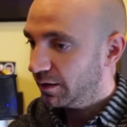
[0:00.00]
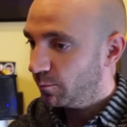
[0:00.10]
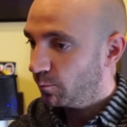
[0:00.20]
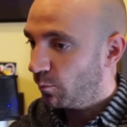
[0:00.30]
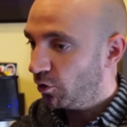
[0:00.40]

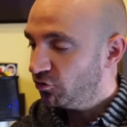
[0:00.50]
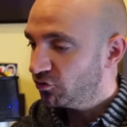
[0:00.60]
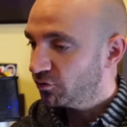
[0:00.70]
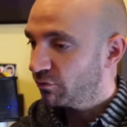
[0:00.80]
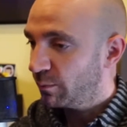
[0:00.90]

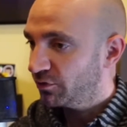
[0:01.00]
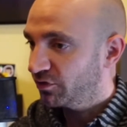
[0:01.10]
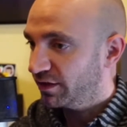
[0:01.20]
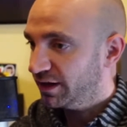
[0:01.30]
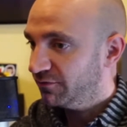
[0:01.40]
Most
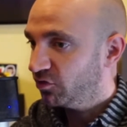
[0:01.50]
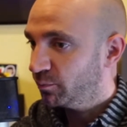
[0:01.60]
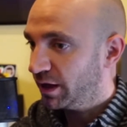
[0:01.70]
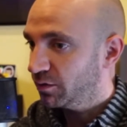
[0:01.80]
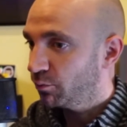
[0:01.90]
representatives
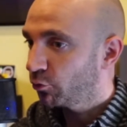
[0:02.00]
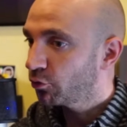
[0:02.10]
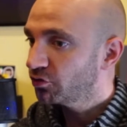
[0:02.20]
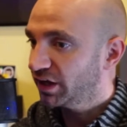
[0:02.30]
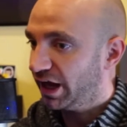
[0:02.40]
spend
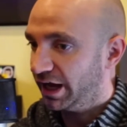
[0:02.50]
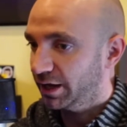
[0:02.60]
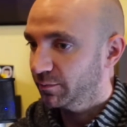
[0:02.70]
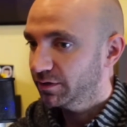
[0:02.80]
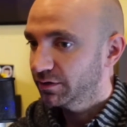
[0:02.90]
more
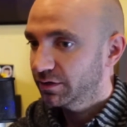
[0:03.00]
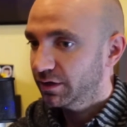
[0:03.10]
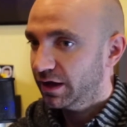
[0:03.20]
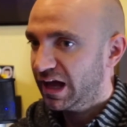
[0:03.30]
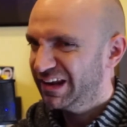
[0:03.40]
time.
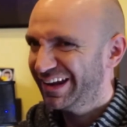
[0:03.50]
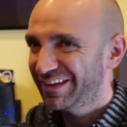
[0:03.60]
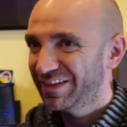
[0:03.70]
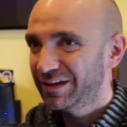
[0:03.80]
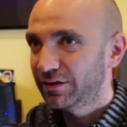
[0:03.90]
And I
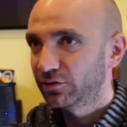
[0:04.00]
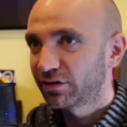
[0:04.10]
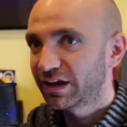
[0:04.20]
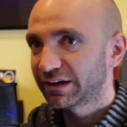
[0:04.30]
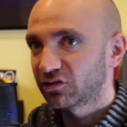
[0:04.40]
think
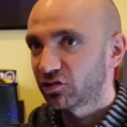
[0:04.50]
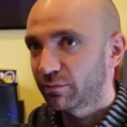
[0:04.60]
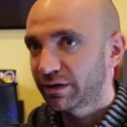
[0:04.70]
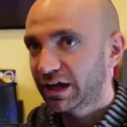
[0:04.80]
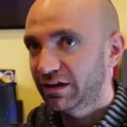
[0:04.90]
looking at like
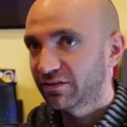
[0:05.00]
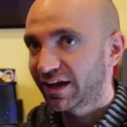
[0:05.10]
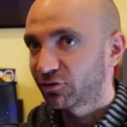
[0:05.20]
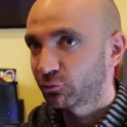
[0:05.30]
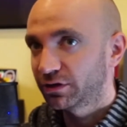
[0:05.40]
John McCain's
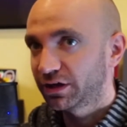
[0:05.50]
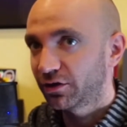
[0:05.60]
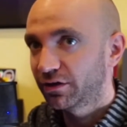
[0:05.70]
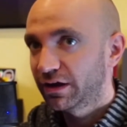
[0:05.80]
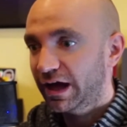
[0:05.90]
schedule one
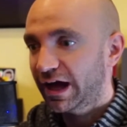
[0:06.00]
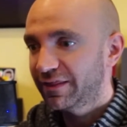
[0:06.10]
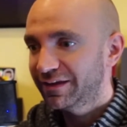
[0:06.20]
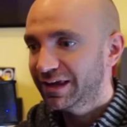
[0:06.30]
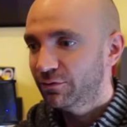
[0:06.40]
year, I
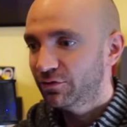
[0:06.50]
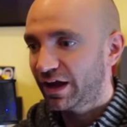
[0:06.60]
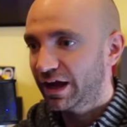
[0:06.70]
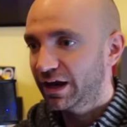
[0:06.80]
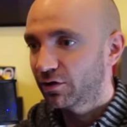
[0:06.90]
think he was
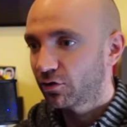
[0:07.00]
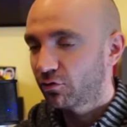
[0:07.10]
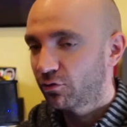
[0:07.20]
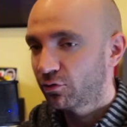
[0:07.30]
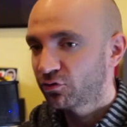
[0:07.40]
in a
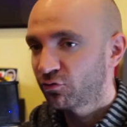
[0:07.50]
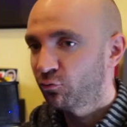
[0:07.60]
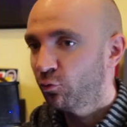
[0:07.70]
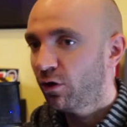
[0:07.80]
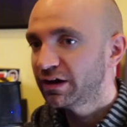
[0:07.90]
course of
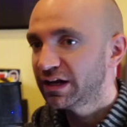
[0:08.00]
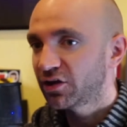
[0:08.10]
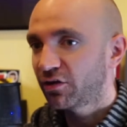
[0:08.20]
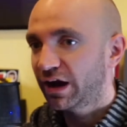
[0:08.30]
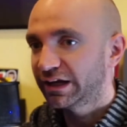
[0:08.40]
1
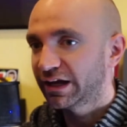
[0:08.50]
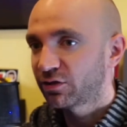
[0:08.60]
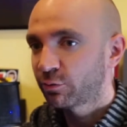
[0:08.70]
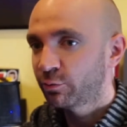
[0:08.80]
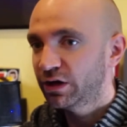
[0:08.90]
year at like
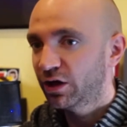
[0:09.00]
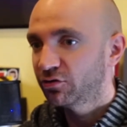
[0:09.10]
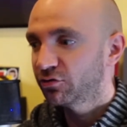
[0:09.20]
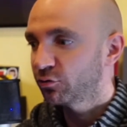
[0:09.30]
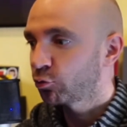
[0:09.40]

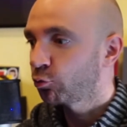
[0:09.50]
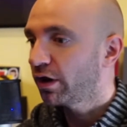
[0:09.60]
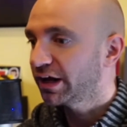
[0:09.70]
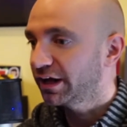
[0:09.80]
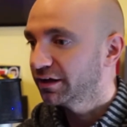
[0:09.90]

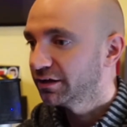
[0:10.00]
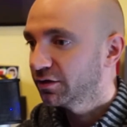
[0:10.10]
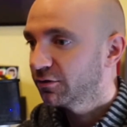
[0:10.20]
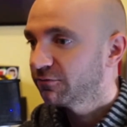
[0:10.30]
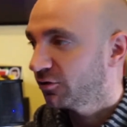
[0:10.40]
320
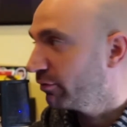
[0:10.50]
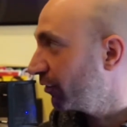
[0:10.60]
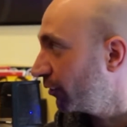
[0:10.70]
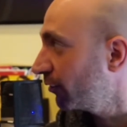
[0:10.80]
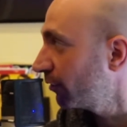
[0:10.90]

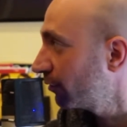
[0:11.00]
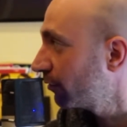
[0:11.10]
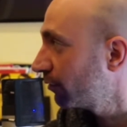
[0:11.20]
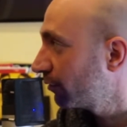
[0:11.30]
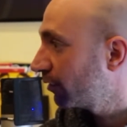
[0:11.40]
fundraisers.
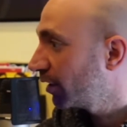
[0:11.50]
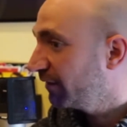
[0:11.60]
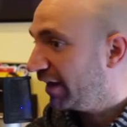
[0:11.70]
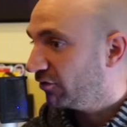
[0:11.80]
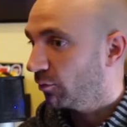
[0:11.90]

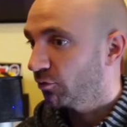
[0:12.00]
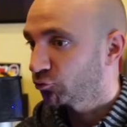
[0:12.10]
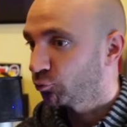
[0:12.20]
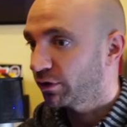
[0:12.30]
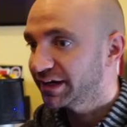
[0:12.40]
That's
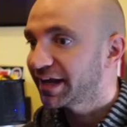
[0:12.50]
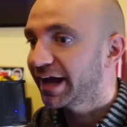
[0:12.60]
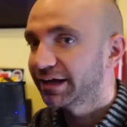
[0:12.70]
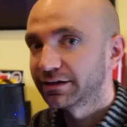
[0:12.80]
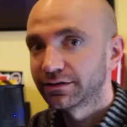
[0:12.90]
almost one a day.